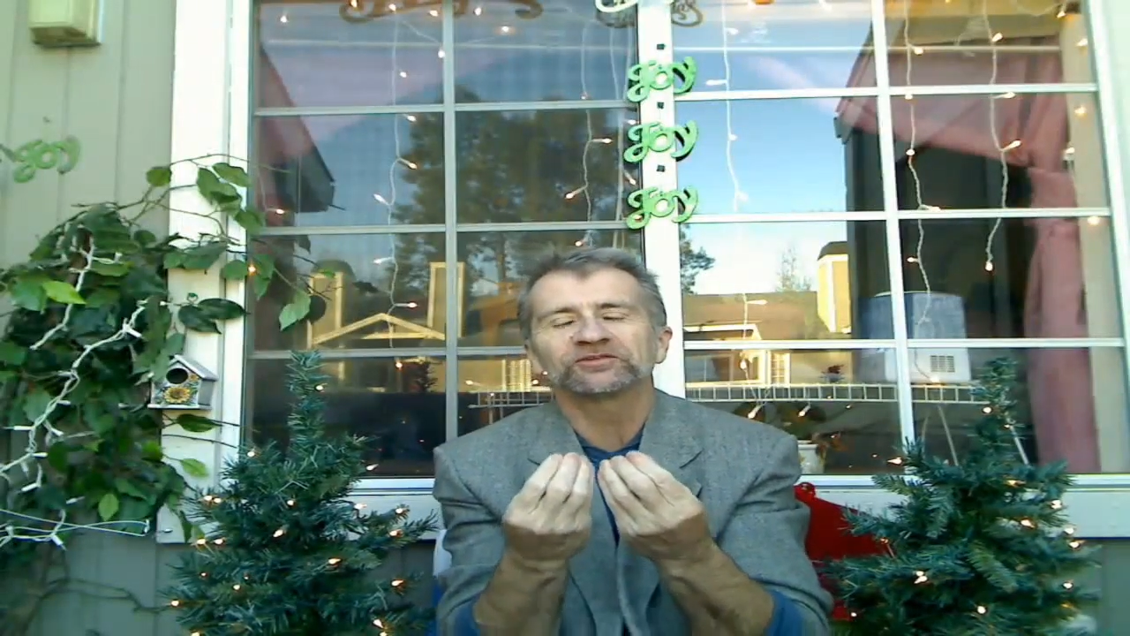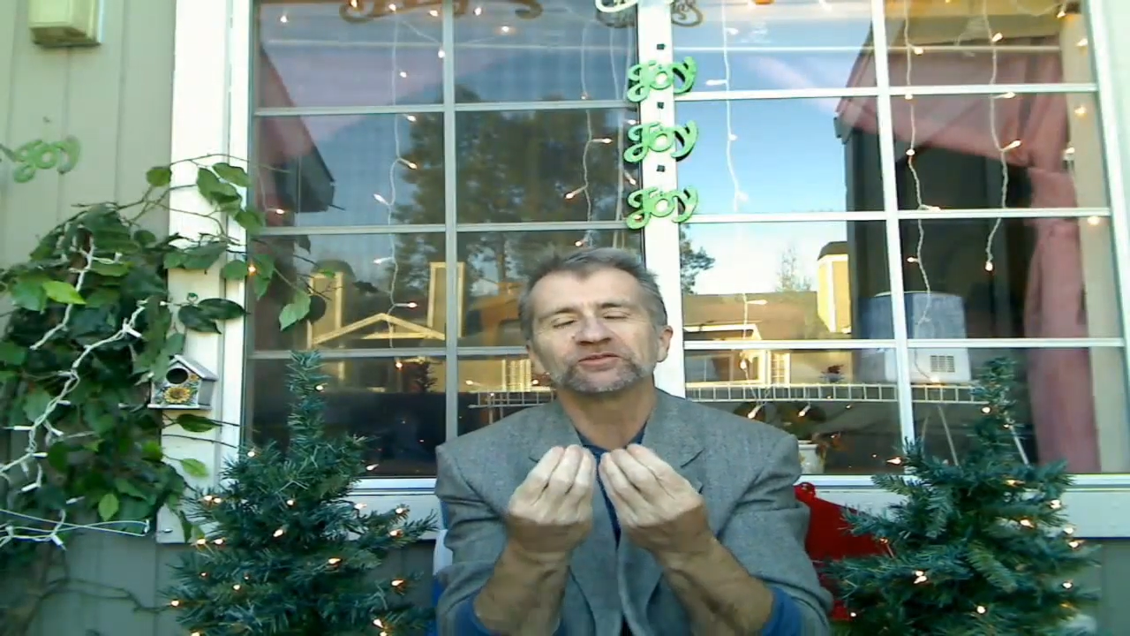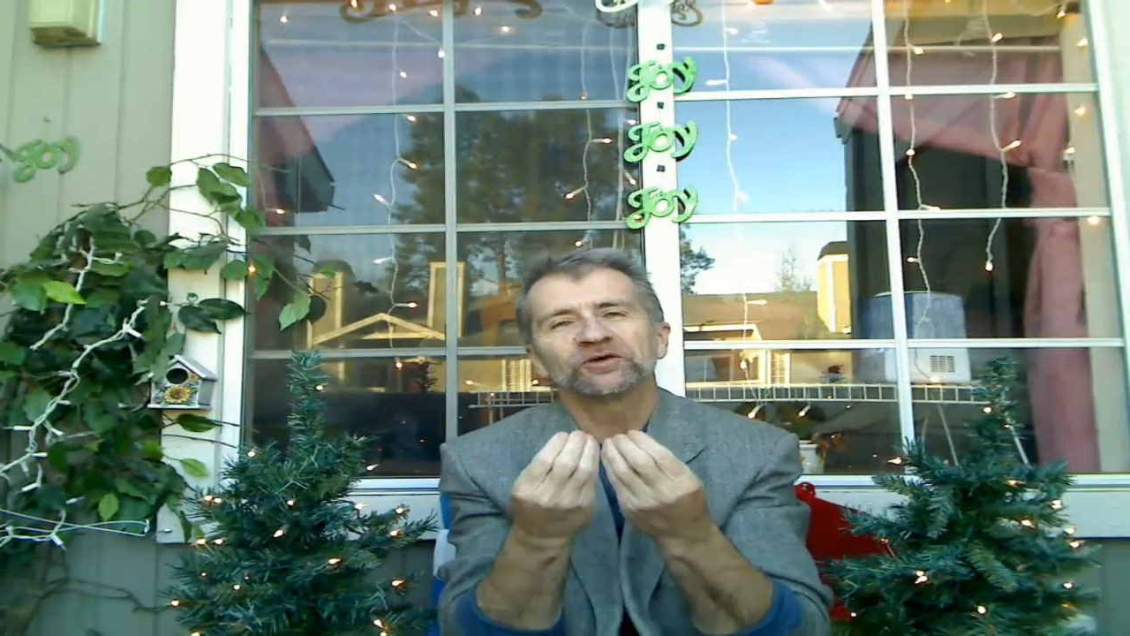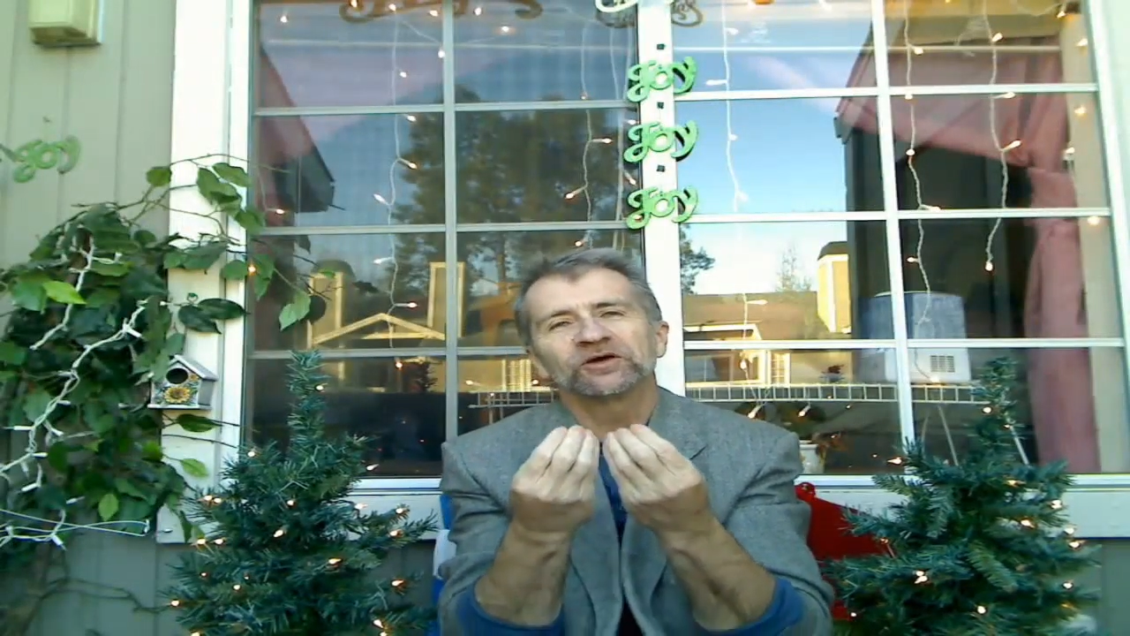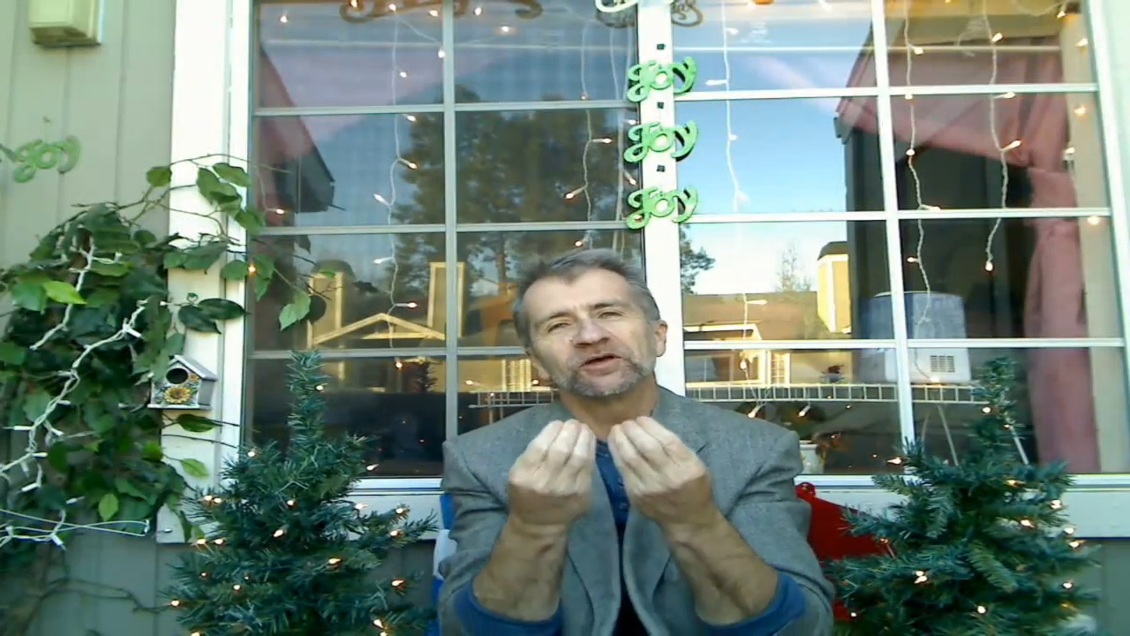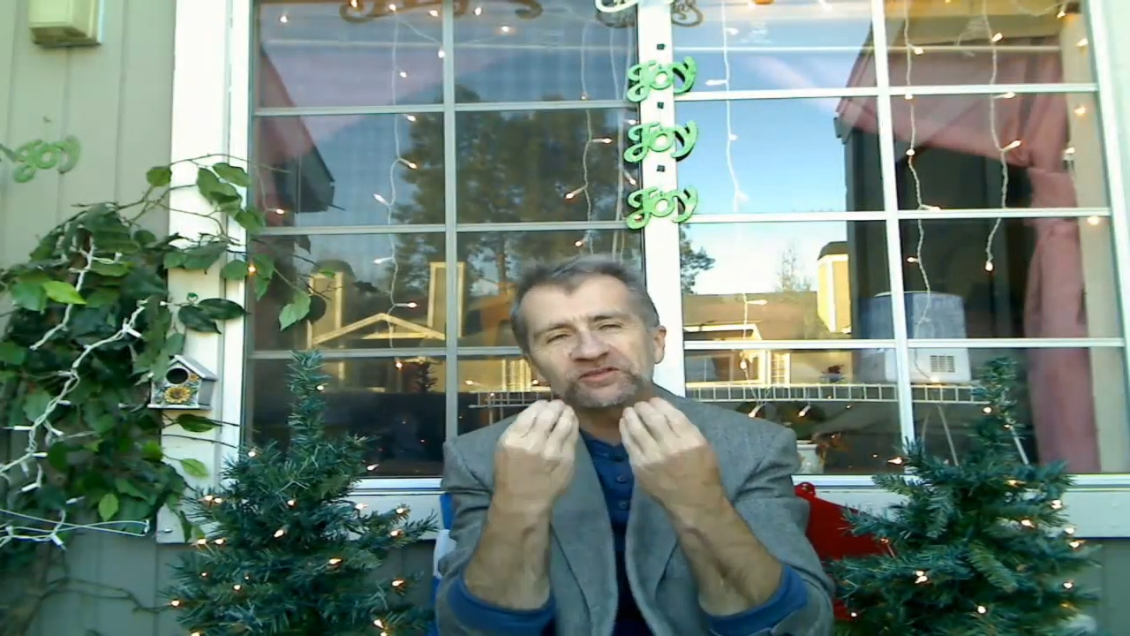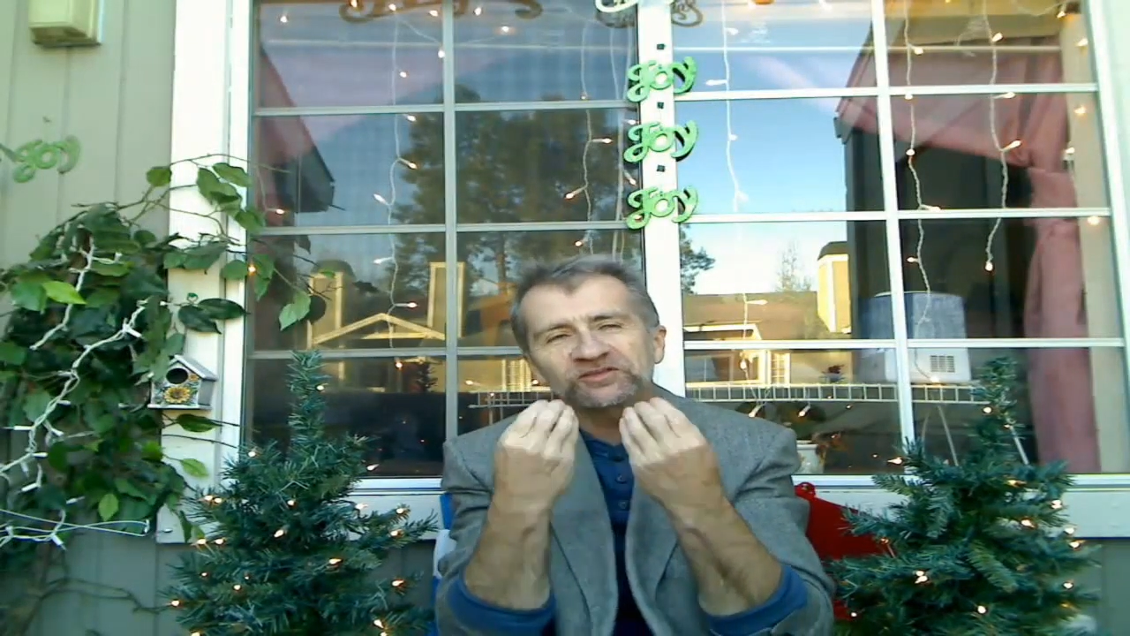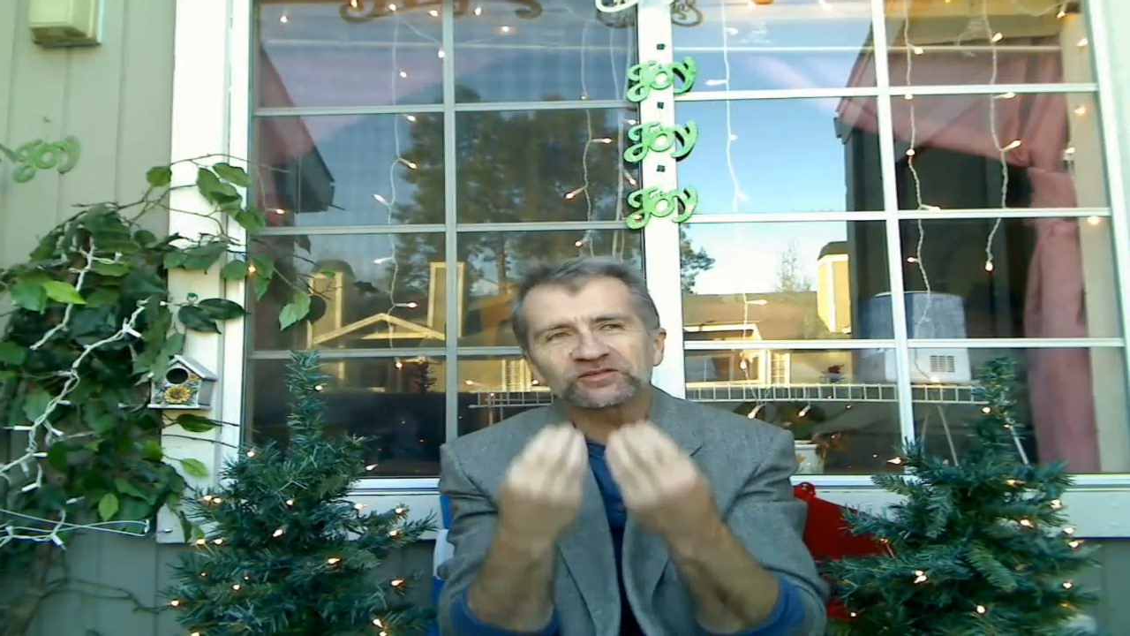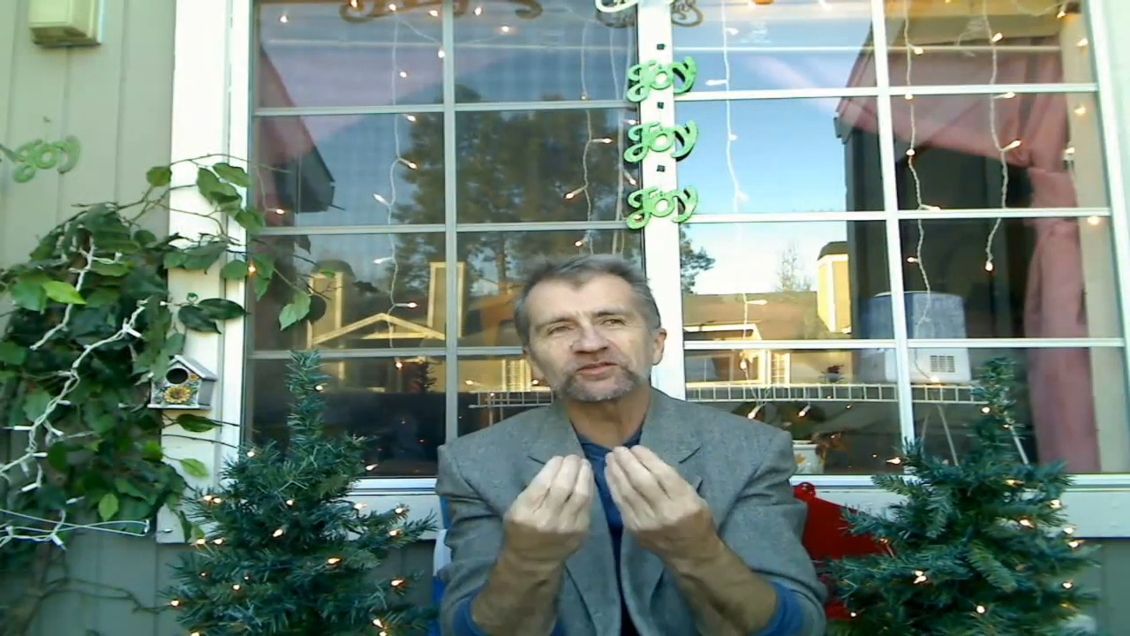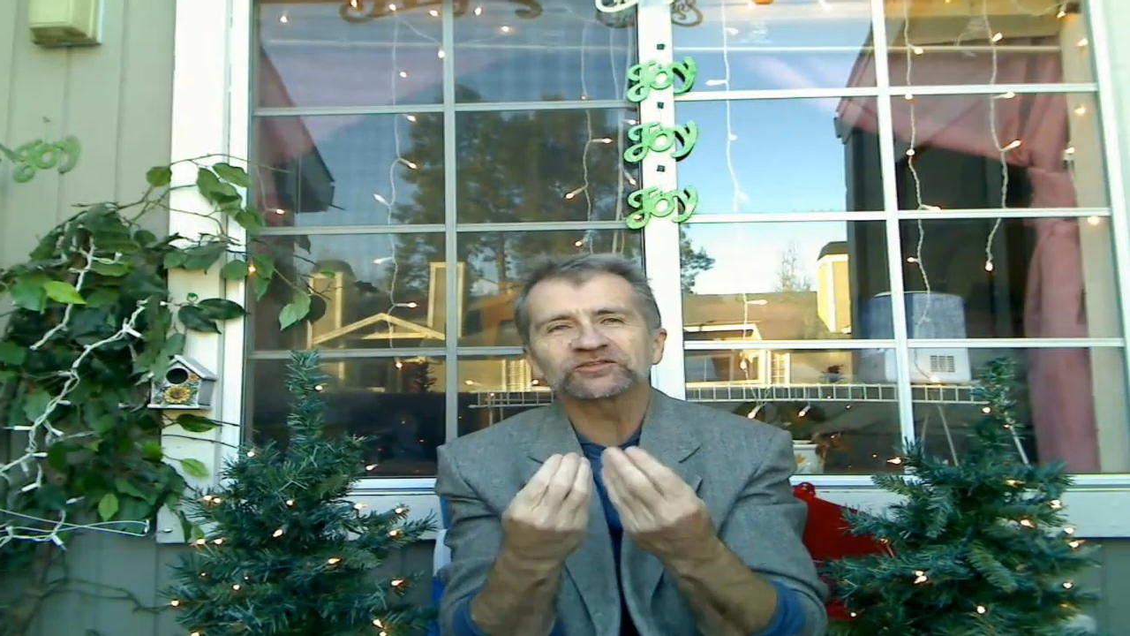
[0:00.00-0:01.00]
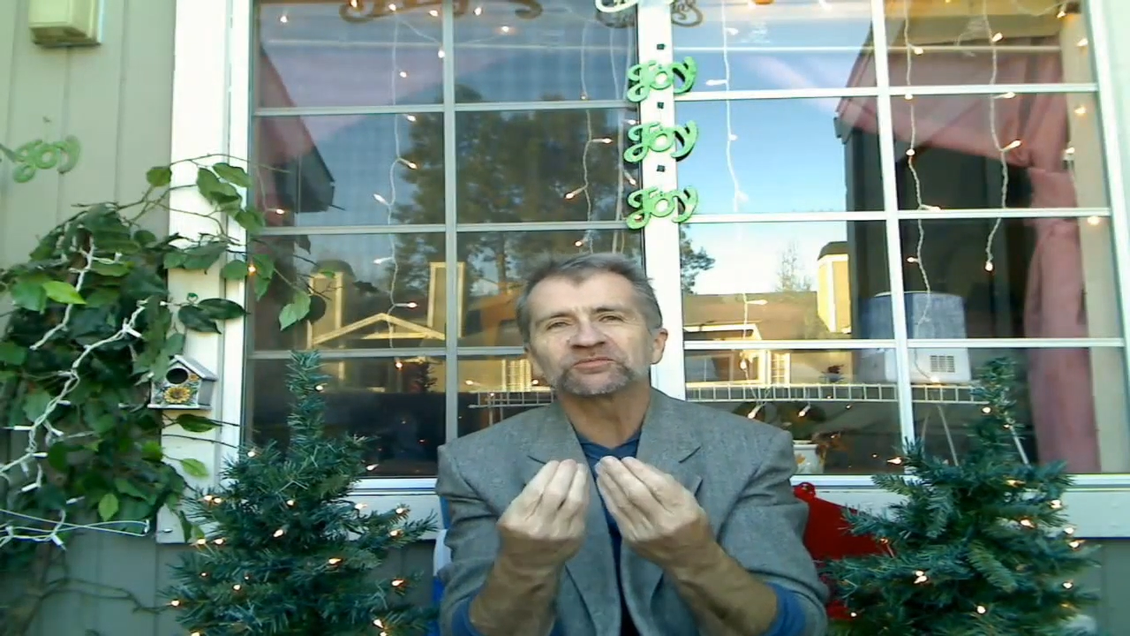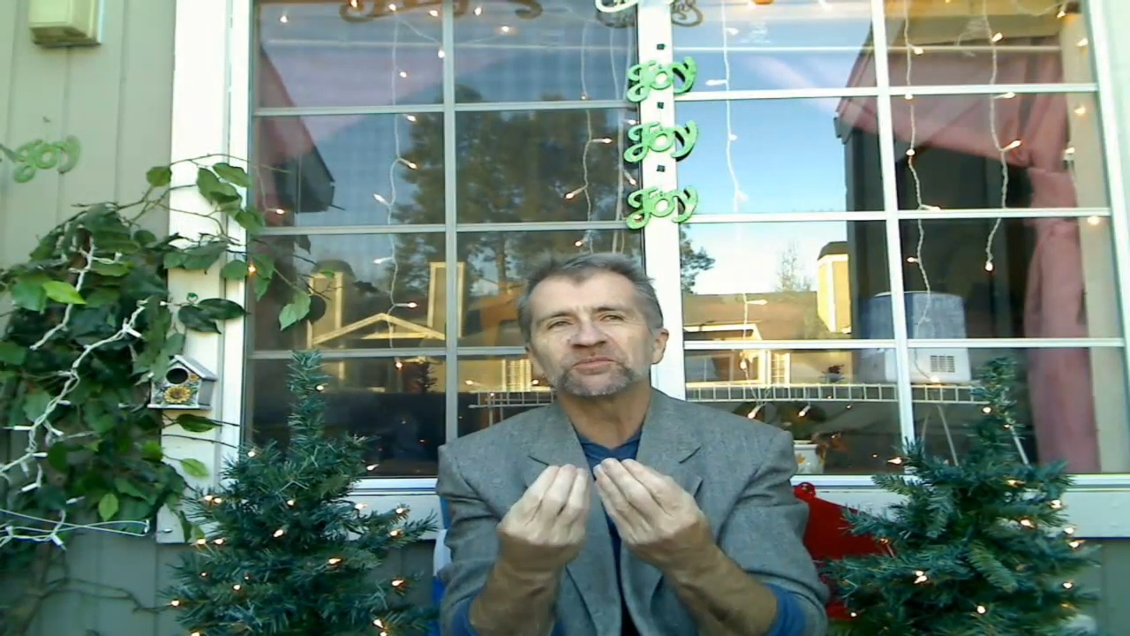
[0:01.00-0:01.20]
to search